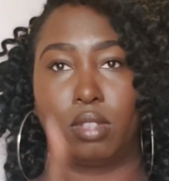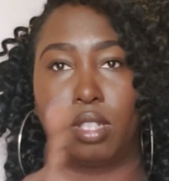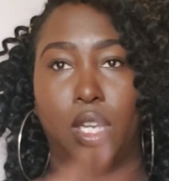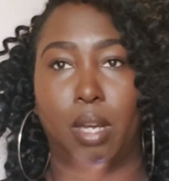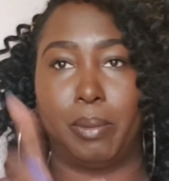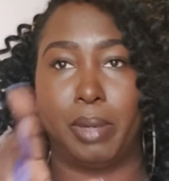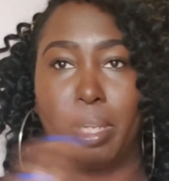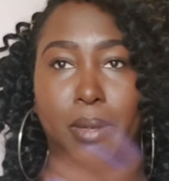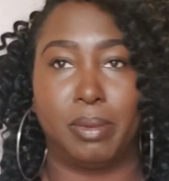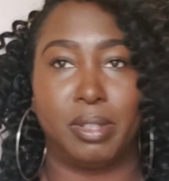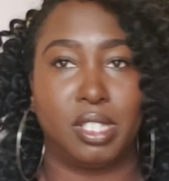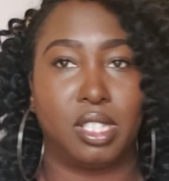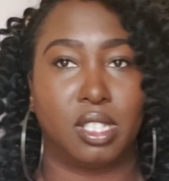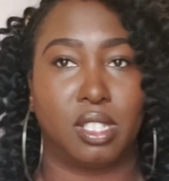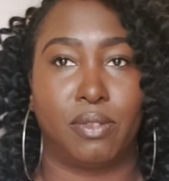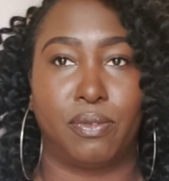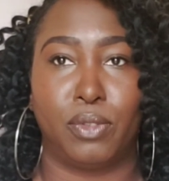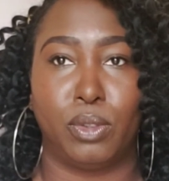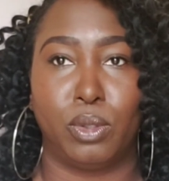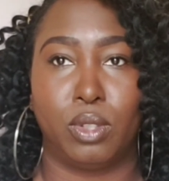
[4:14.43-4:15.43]
coming up in
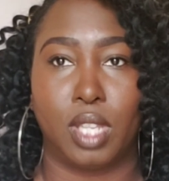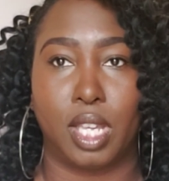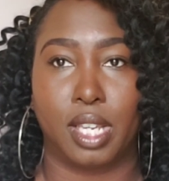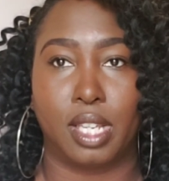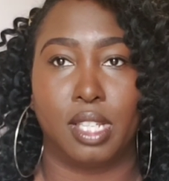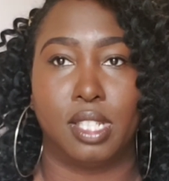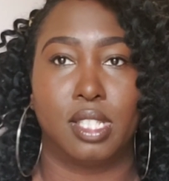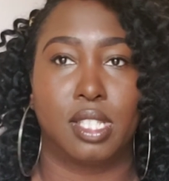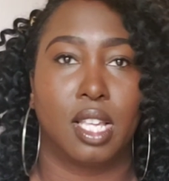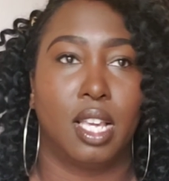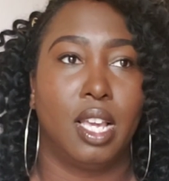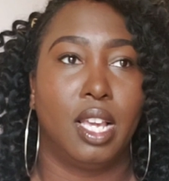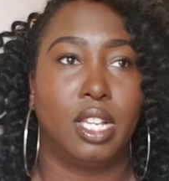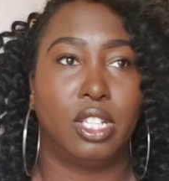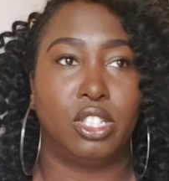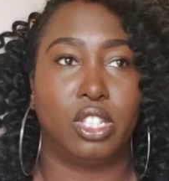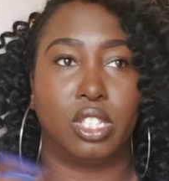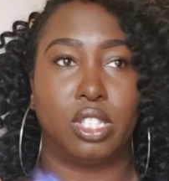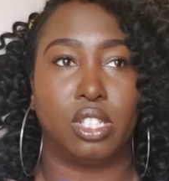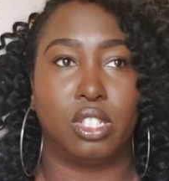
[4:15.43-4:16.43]
just a few seconds,
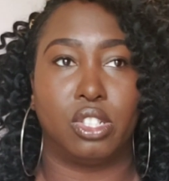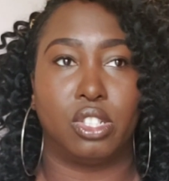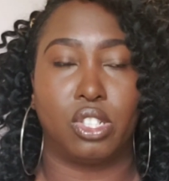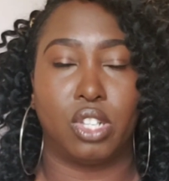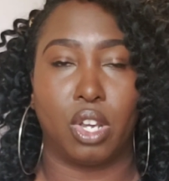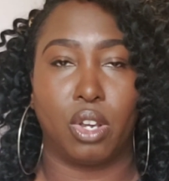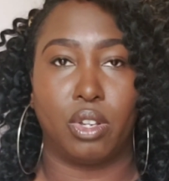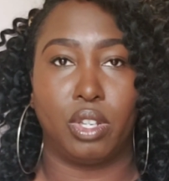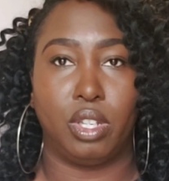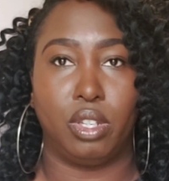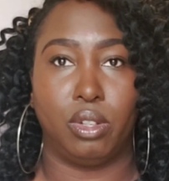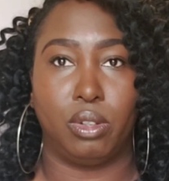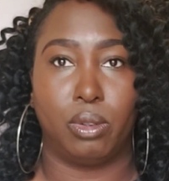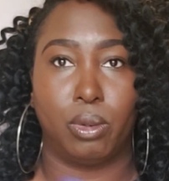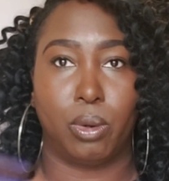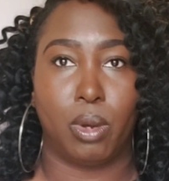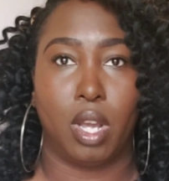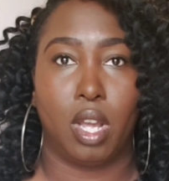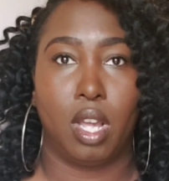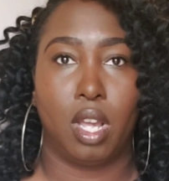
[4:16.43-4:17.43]
just to show
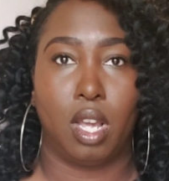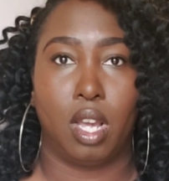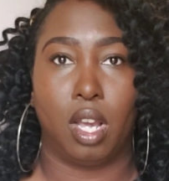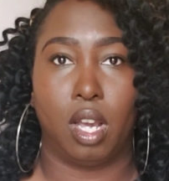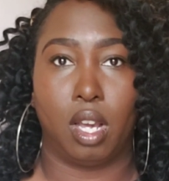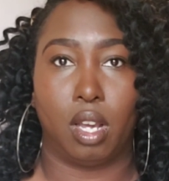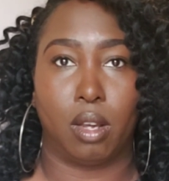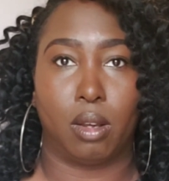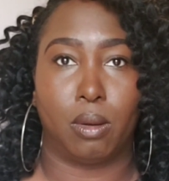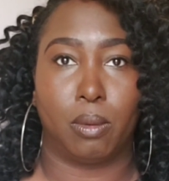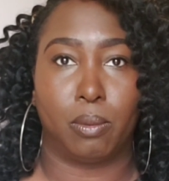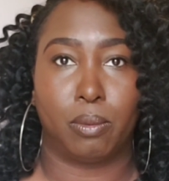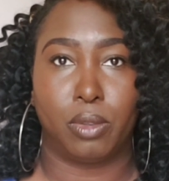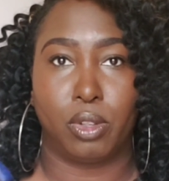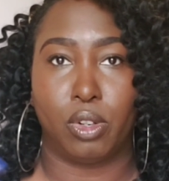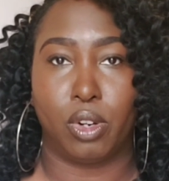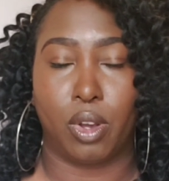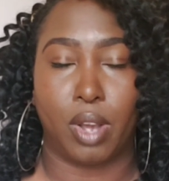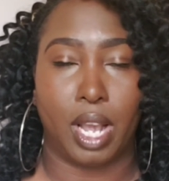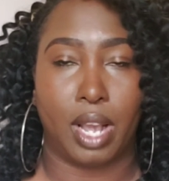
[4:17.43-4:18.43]
you how
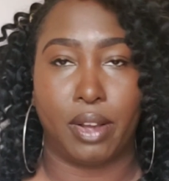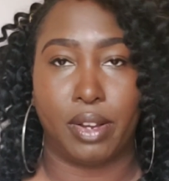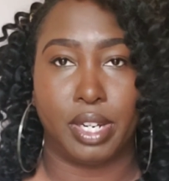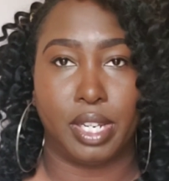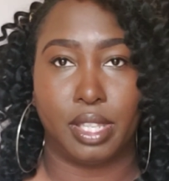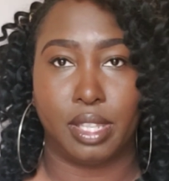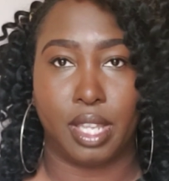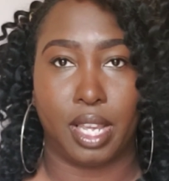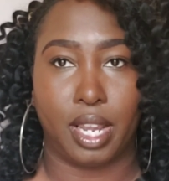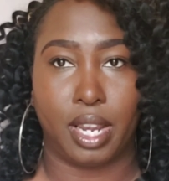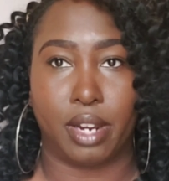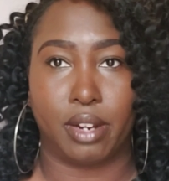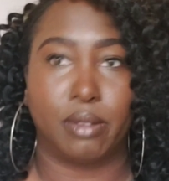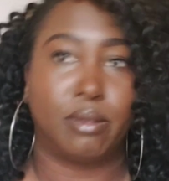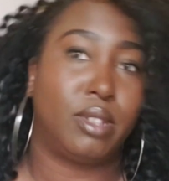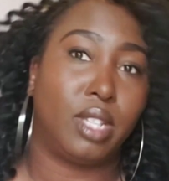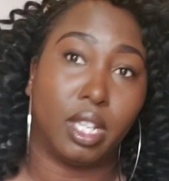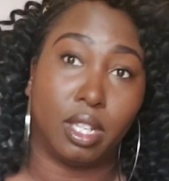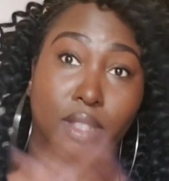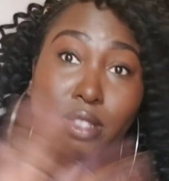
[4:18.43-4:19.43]
I did the hair.
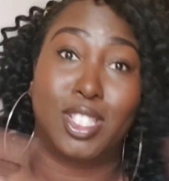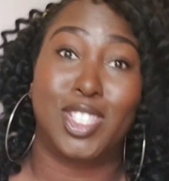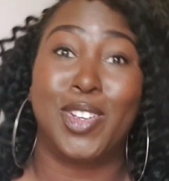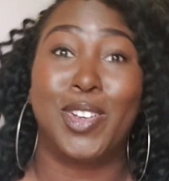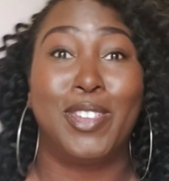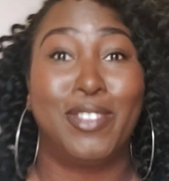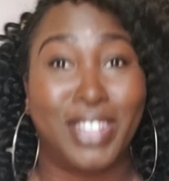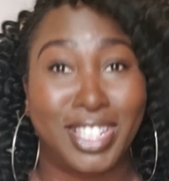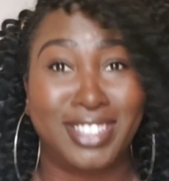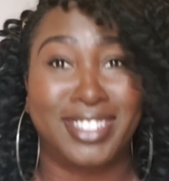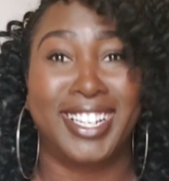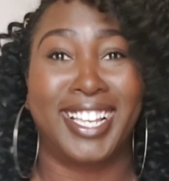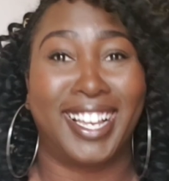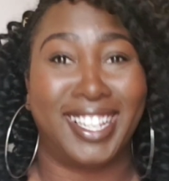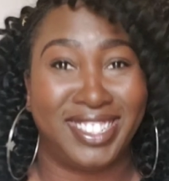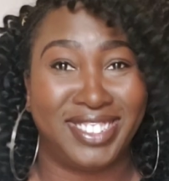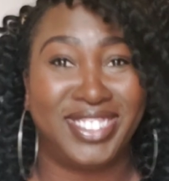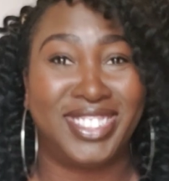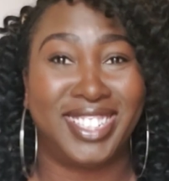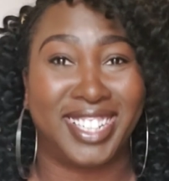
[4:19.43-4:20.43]
Yeah, so eventually
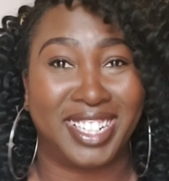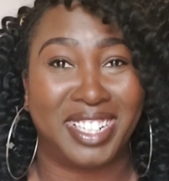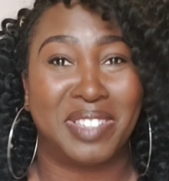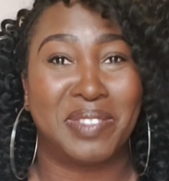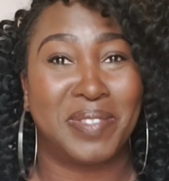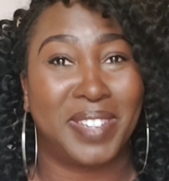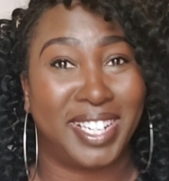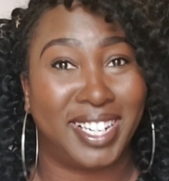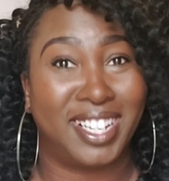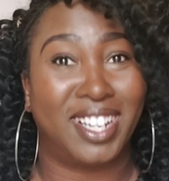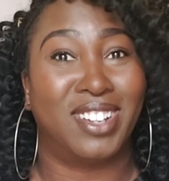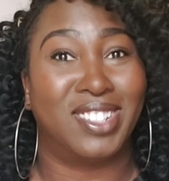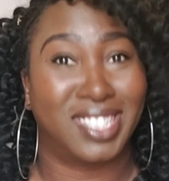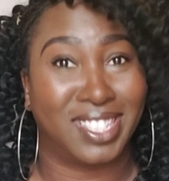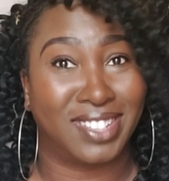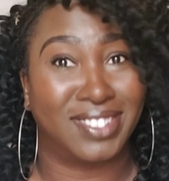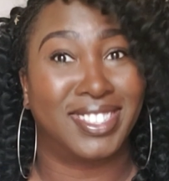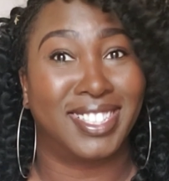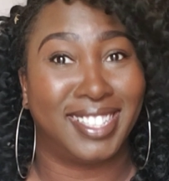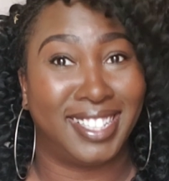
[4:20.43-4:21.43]
I do shut up and it
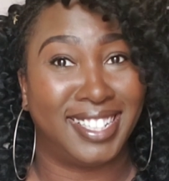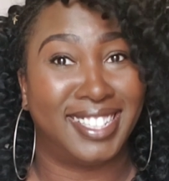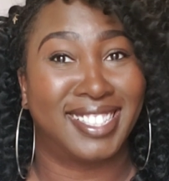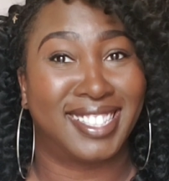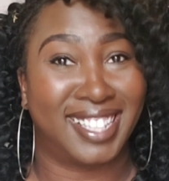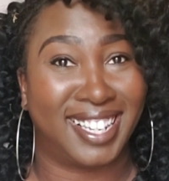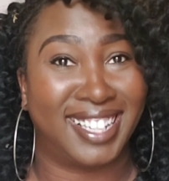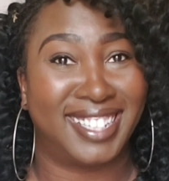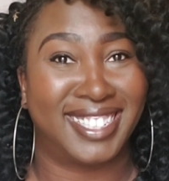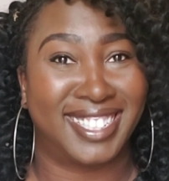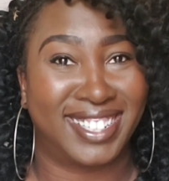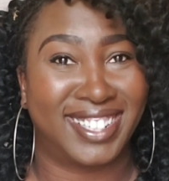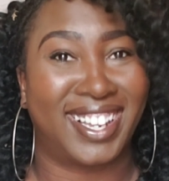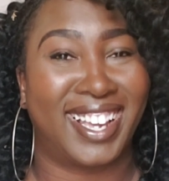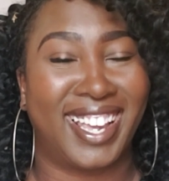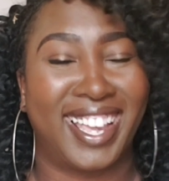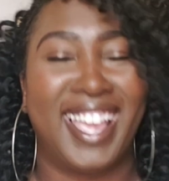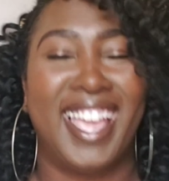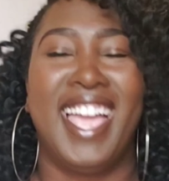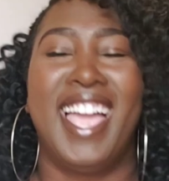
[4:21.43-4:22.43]
goes on to the installation,
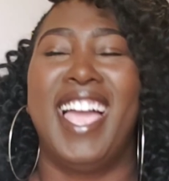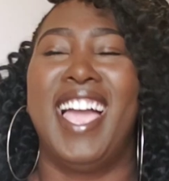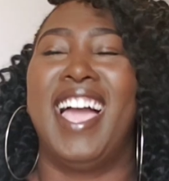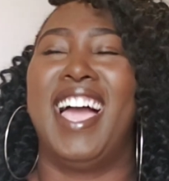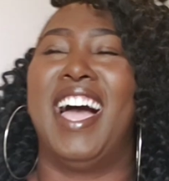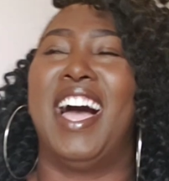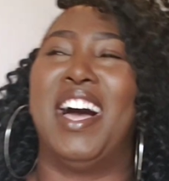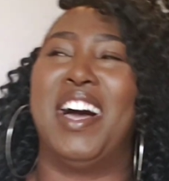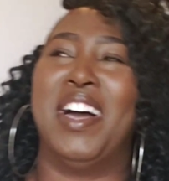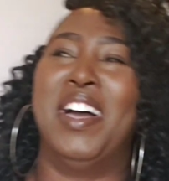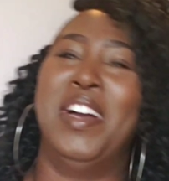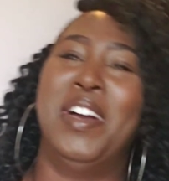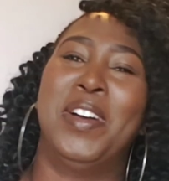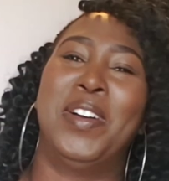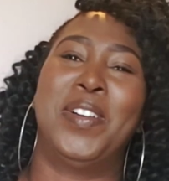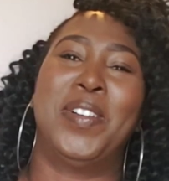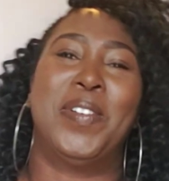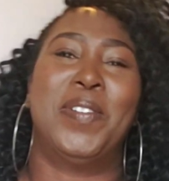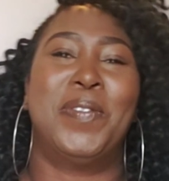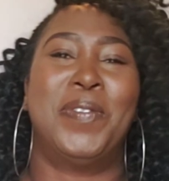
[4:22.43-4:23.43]
okay?
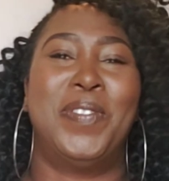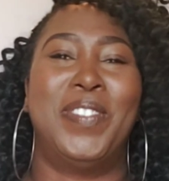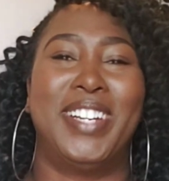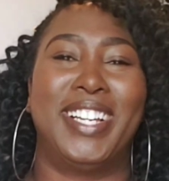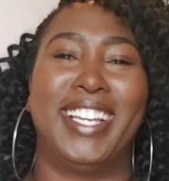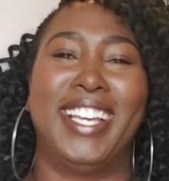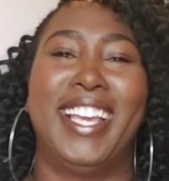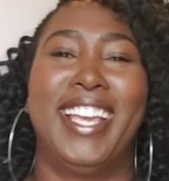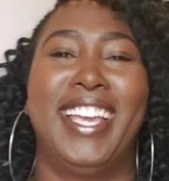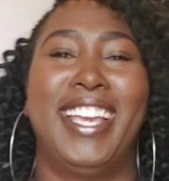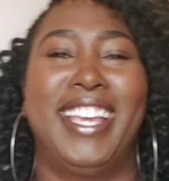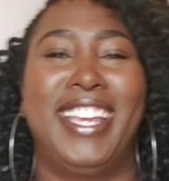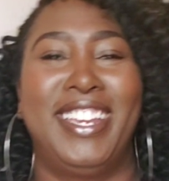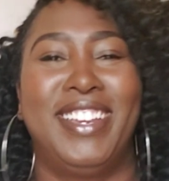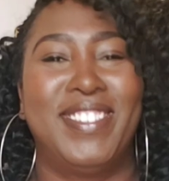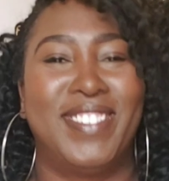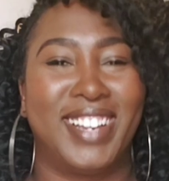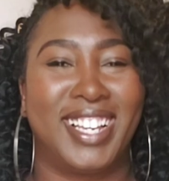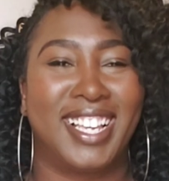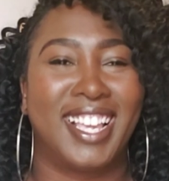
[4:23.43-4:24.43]
But
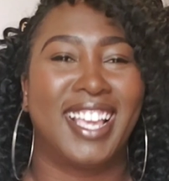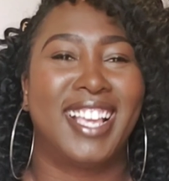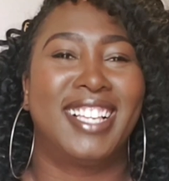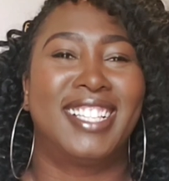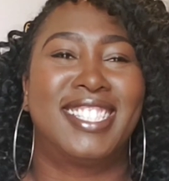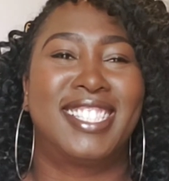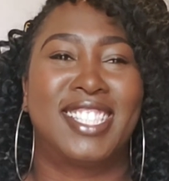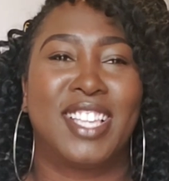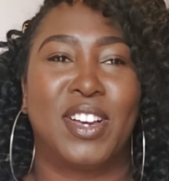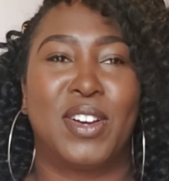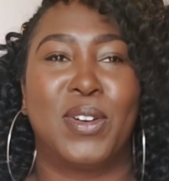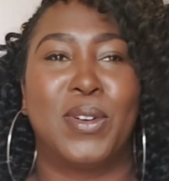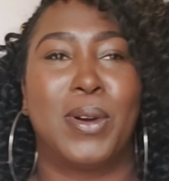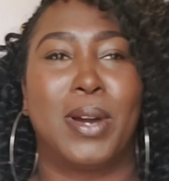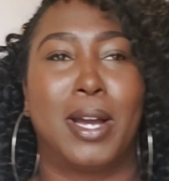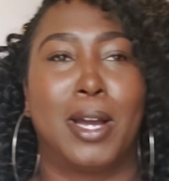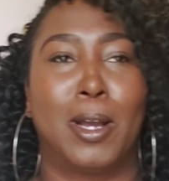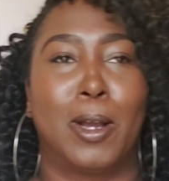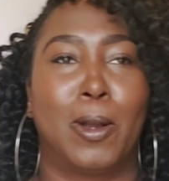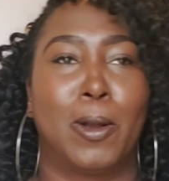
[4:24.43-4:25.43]
anyway,
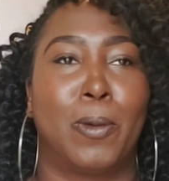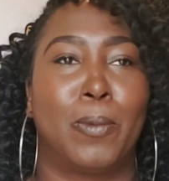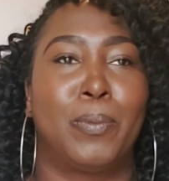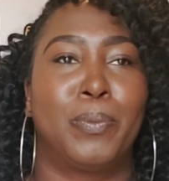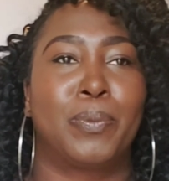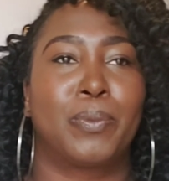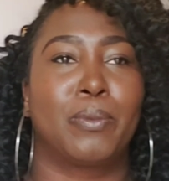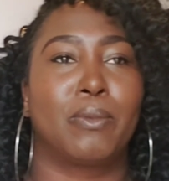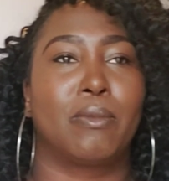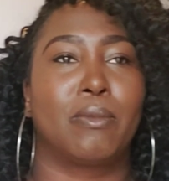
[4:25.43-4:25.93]
so